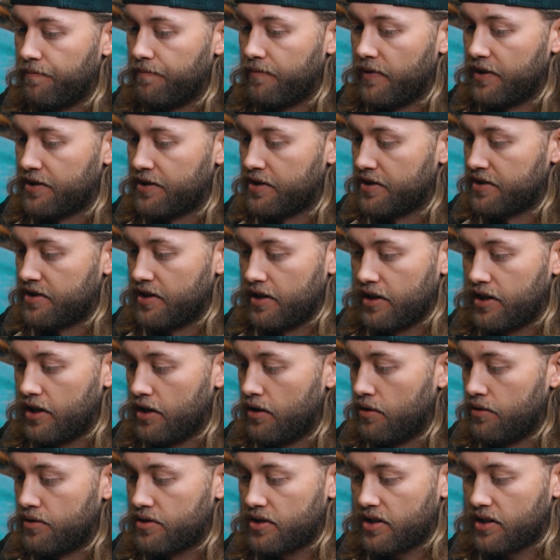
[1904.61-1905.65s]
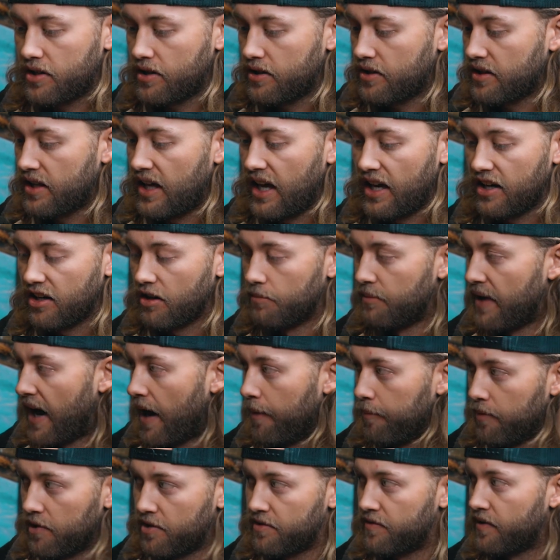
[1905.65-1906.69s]
it's just a huge kingdom
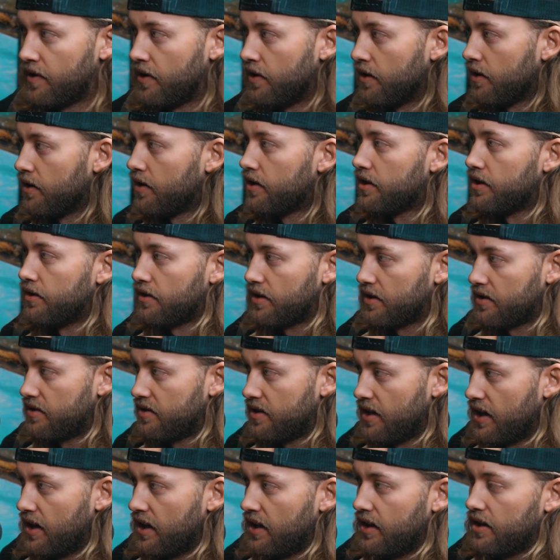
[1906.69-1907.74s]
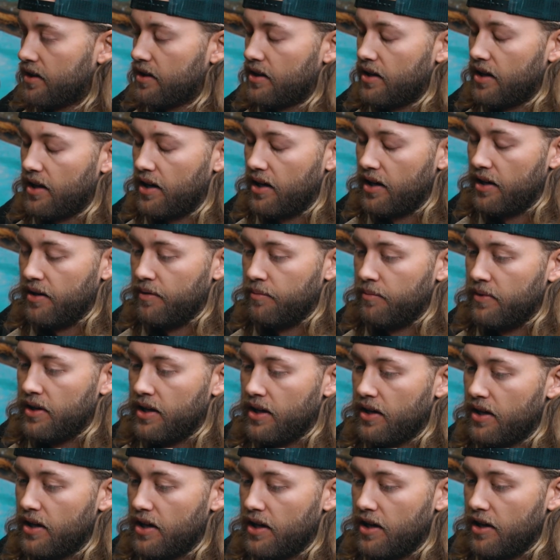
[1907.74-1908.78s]
atmosphere, you could say.
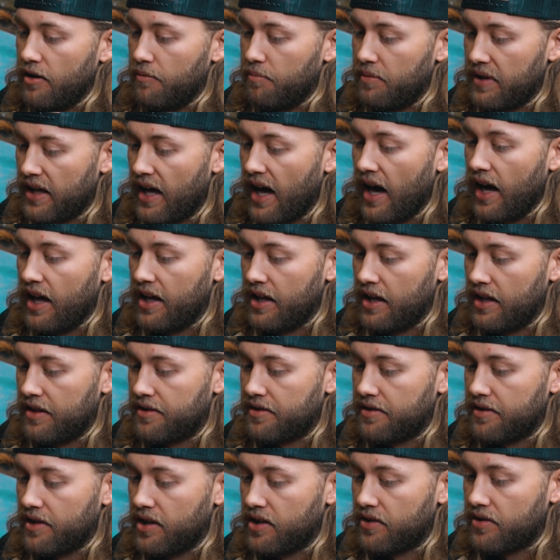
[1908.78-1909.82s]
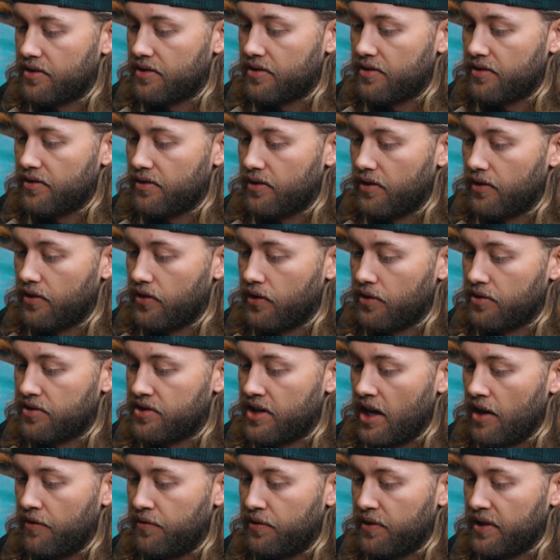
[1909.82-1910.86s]
But yeah, there's
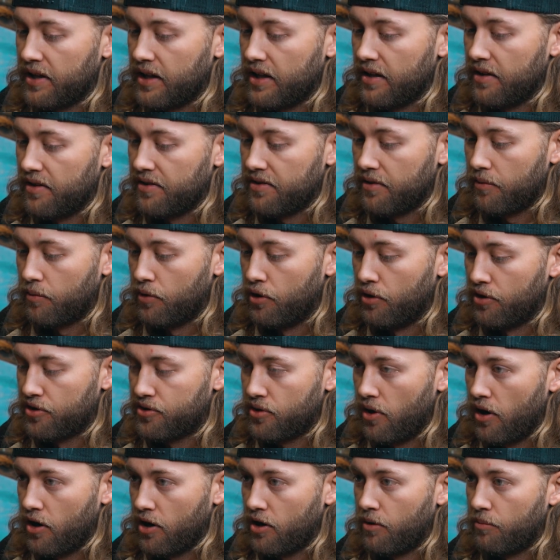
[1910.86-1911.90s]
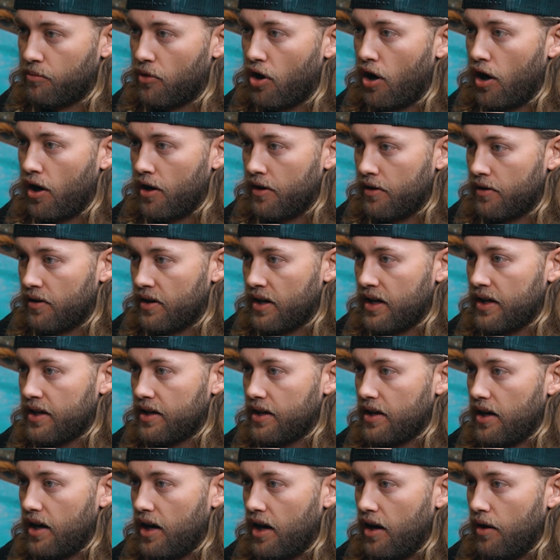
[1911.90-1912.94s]
definitely is a real strong camaraderie
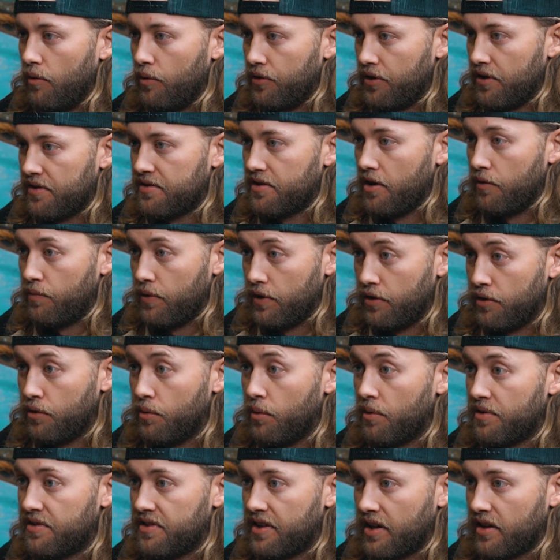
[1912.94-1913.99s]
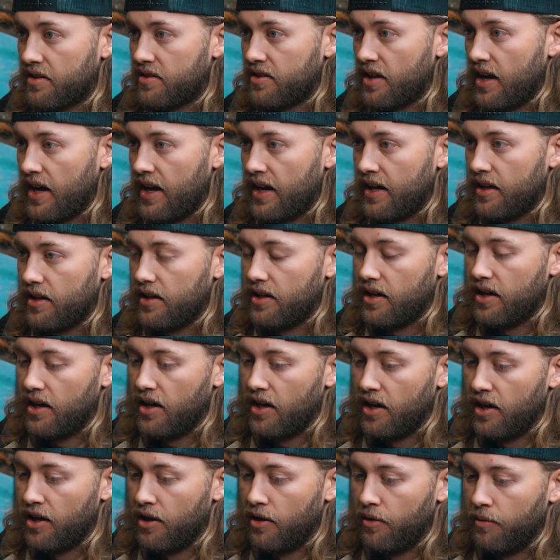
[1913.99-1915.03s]
with the stuff we do with Six Sight,
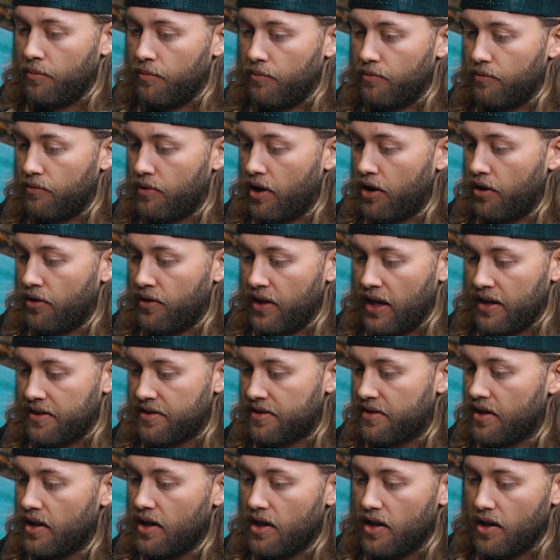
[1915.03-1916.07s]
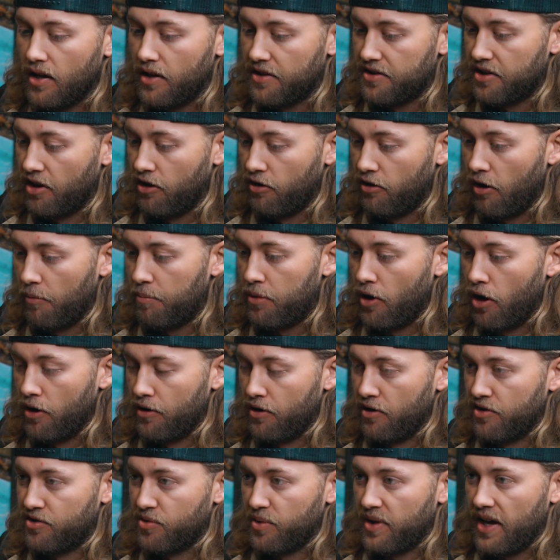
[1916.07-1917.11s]
whether that's some of our
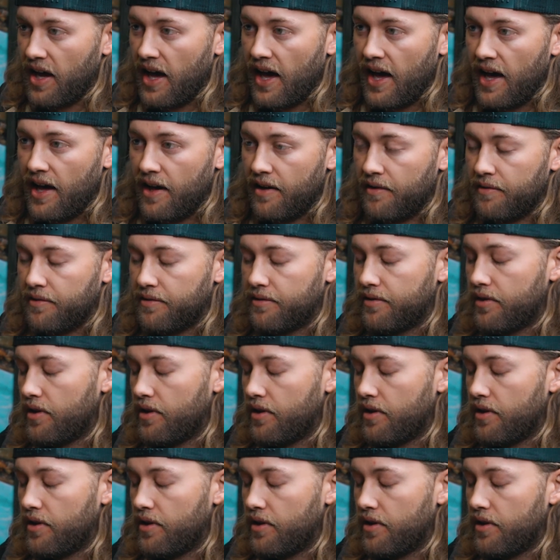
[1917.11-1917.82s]
partners we have